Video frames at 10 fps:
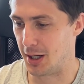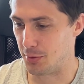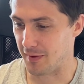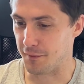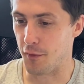
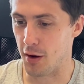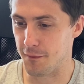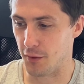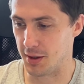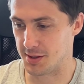We've had
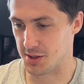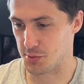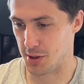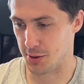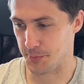firefighters as
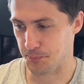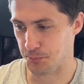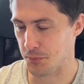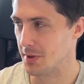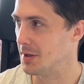well,
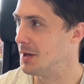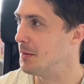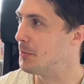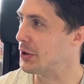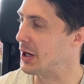
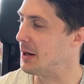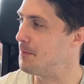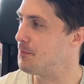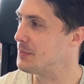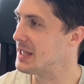but
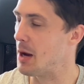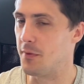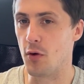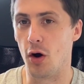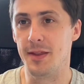yeah,
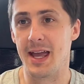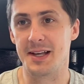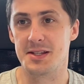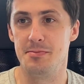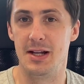we've got our
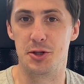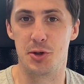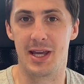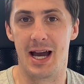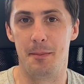next
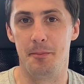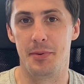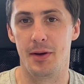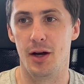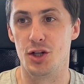military camp
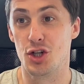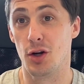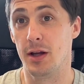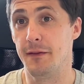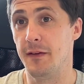
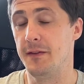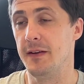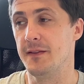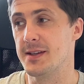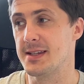July the
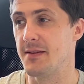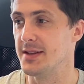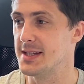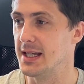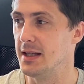15th to
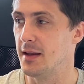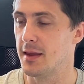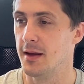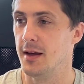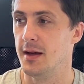
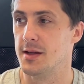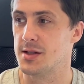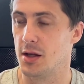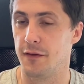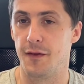17th.
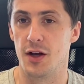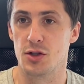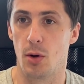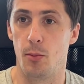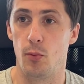So the
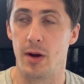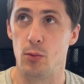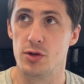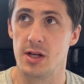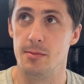first one, it
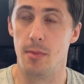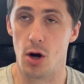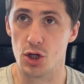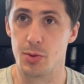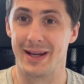was in
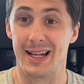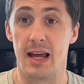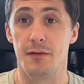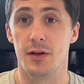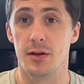March. We had
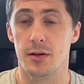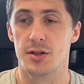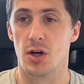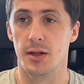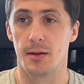11
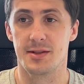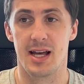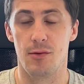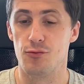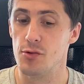signed up to
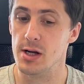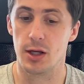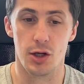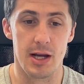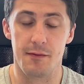that. Really
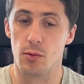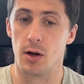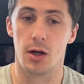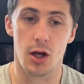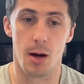good.
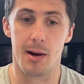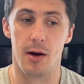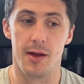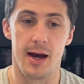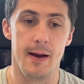Everyone could come
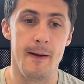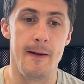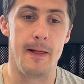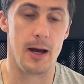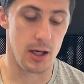out of
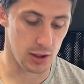that.